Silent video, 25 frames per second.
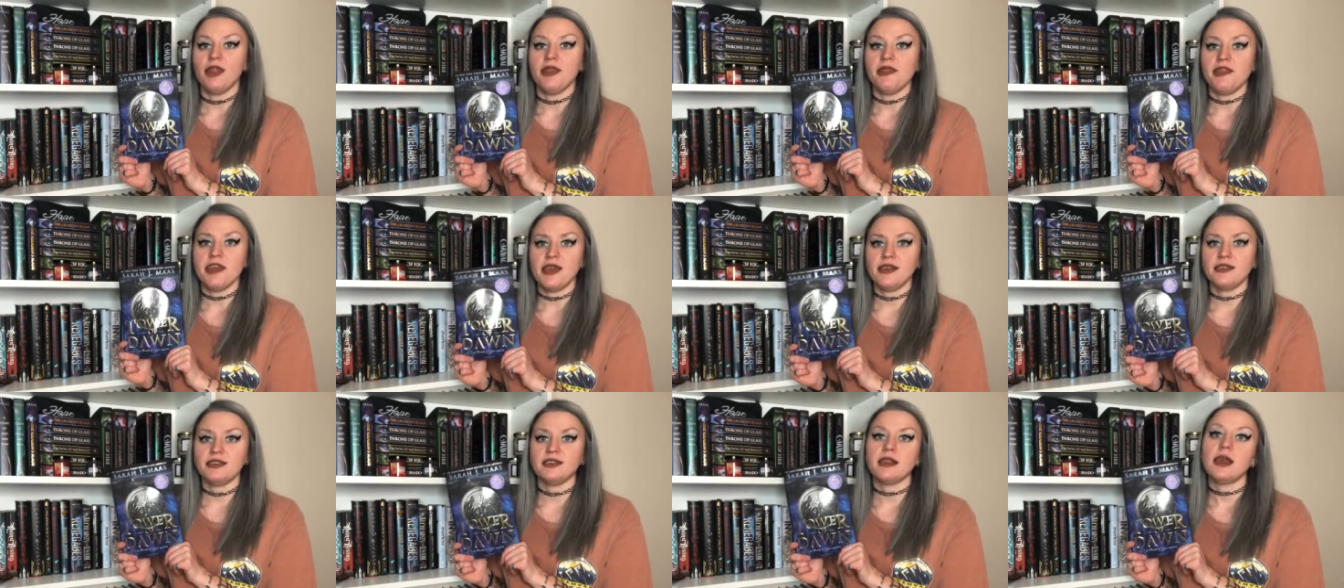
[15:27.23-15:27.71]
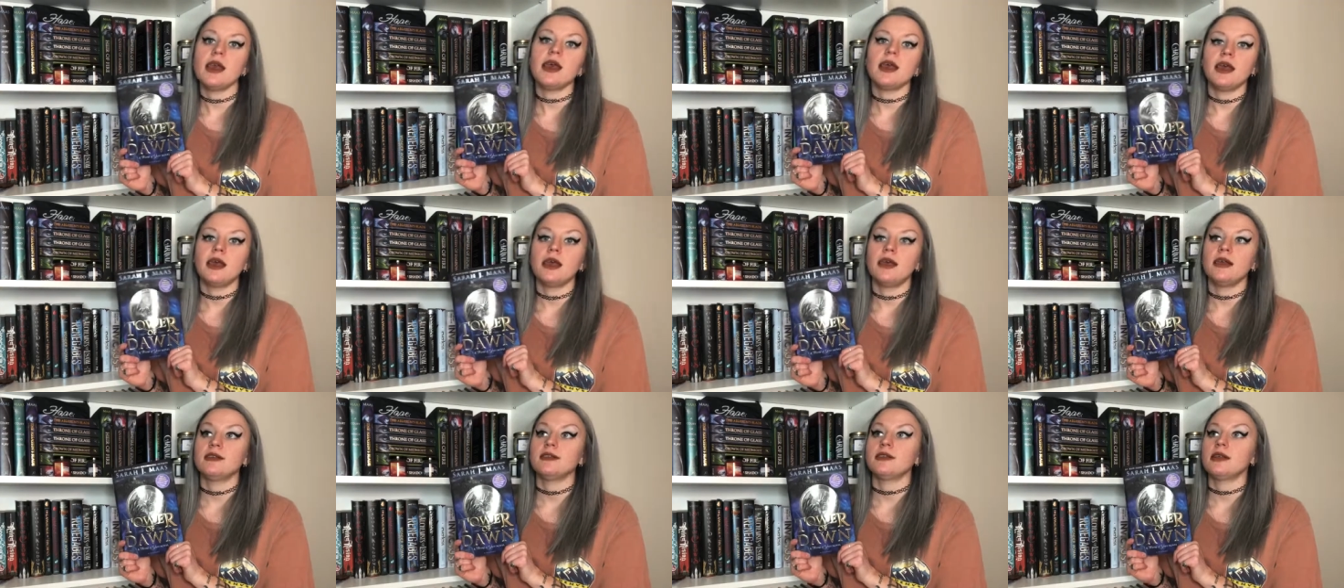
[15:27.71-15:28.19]
this
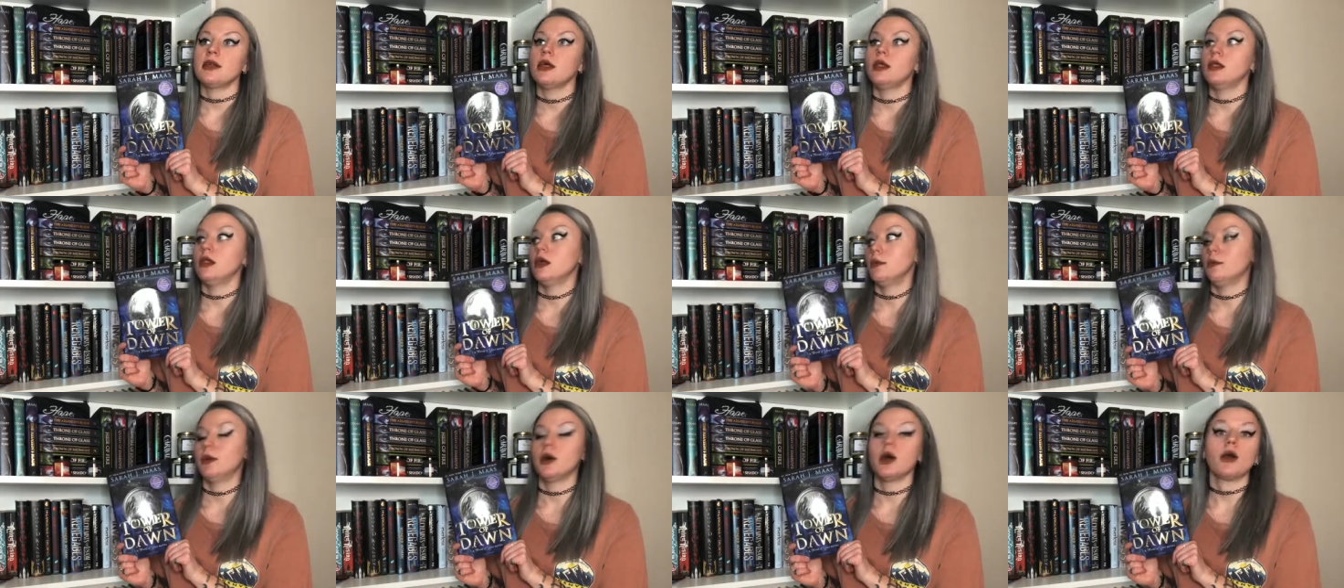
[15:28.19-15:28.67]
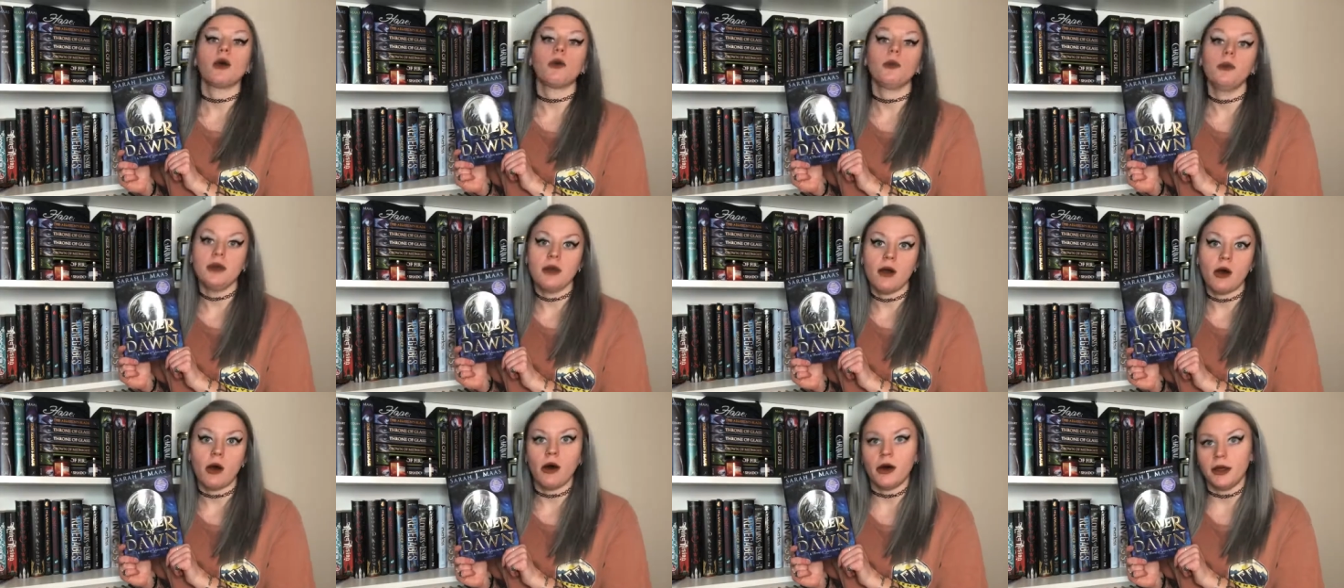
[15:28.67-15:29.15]
is the book
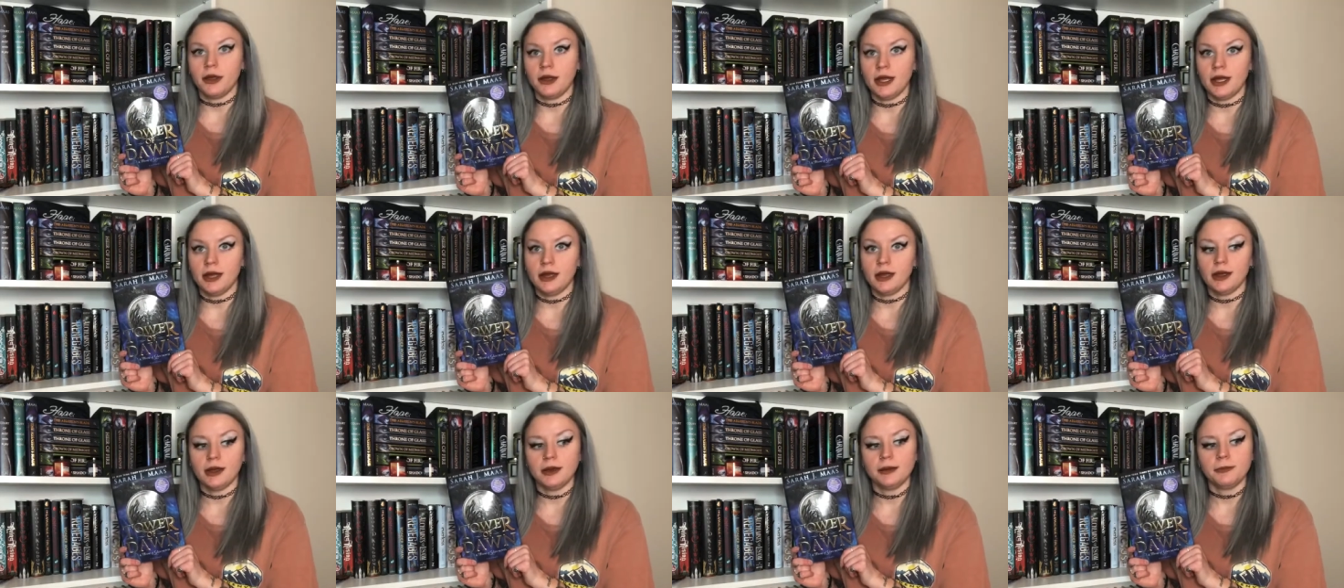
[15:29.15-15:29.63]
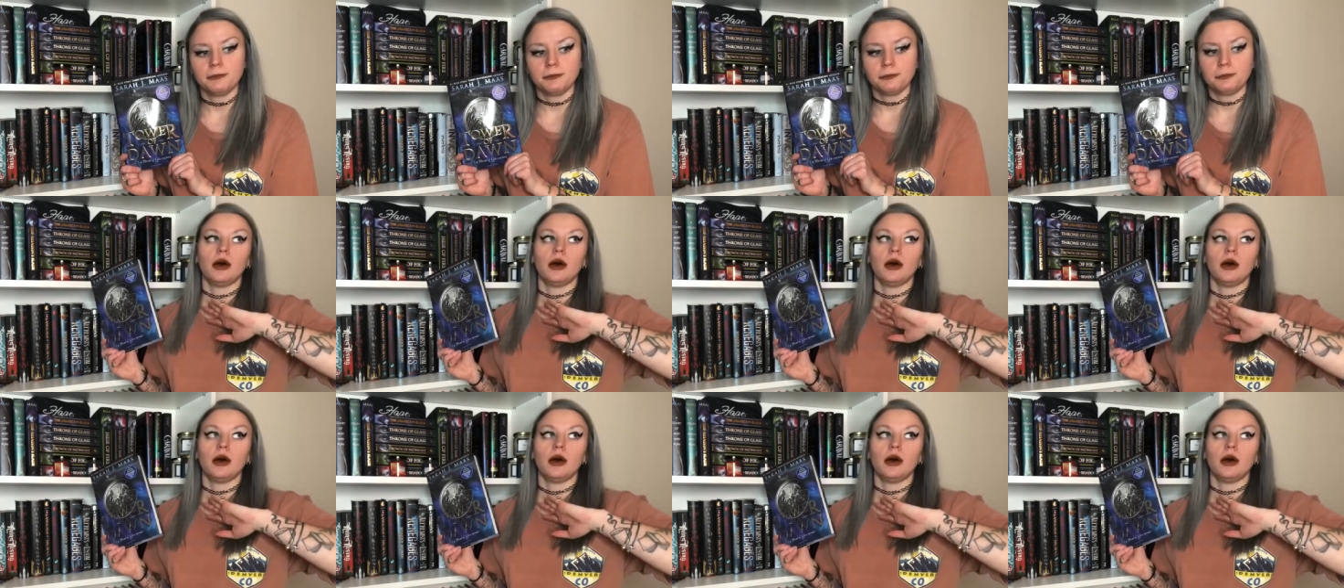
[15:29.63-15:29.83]
we all needed.